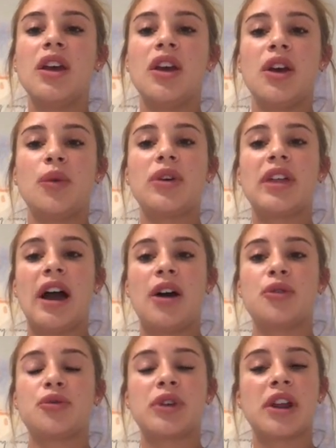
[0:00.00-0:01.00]
Without
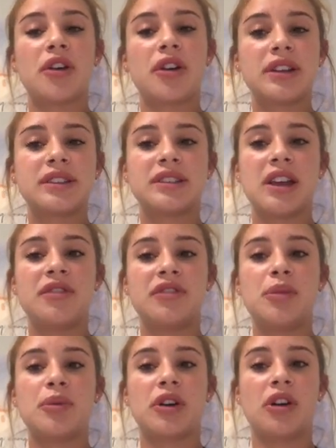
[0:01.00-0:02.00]
rigorous safety
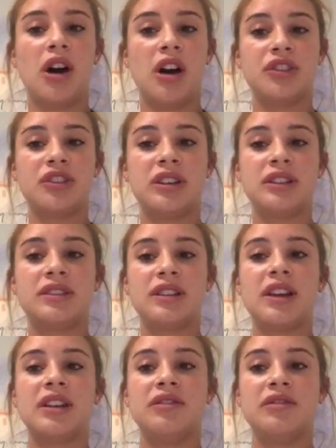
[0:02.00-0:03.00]
precautions
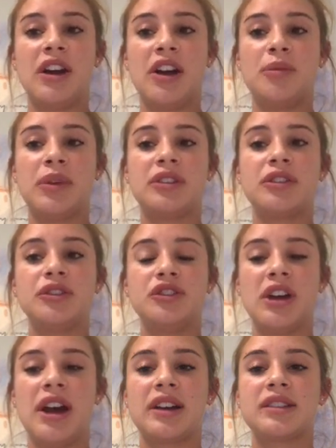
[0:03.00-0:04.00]
and environmental
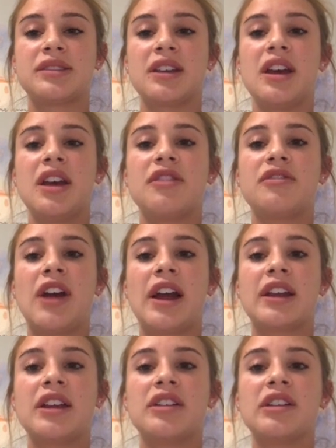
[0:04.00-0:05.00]
checks,
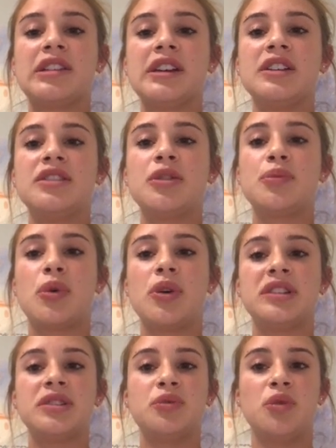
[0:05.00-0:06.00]
fracking could lead to
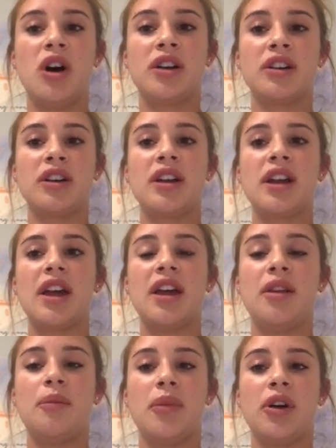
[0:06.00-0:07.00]
poisoned water
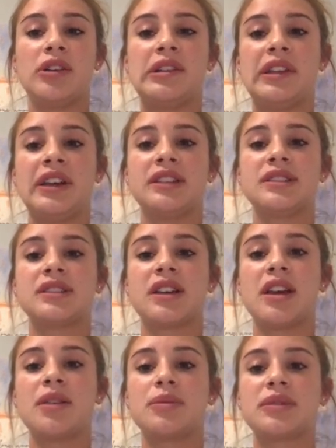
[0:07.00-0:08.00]
and marred
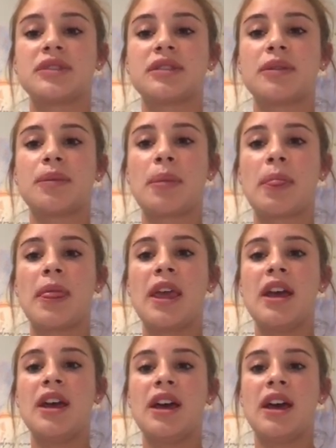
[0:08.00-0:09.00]
landscapes.
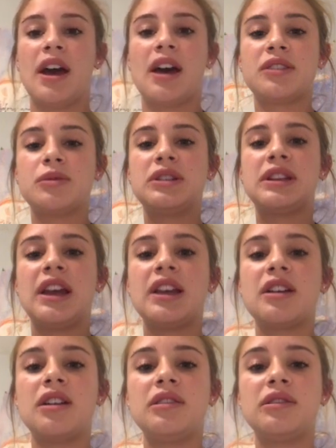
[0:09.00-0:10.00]
As we take
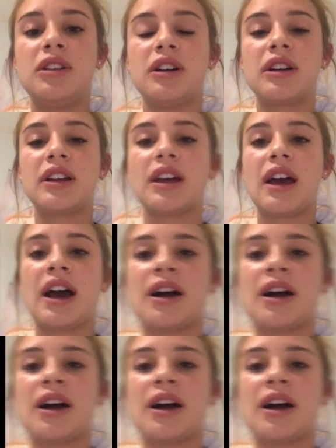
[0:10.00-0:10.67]
a look at